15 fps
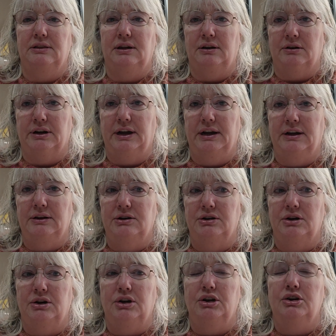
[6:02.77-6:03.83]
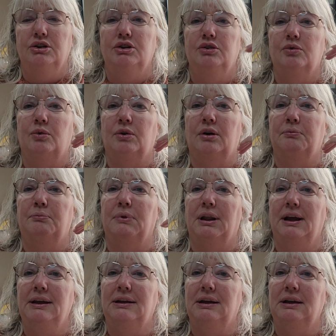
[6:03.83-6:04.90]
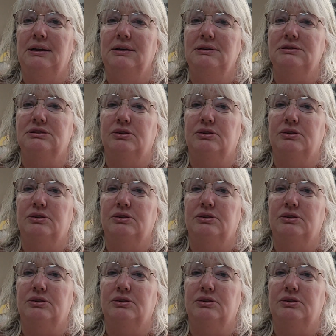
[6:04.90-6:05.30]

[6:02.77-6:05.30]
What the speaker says: their gauge, your blanket is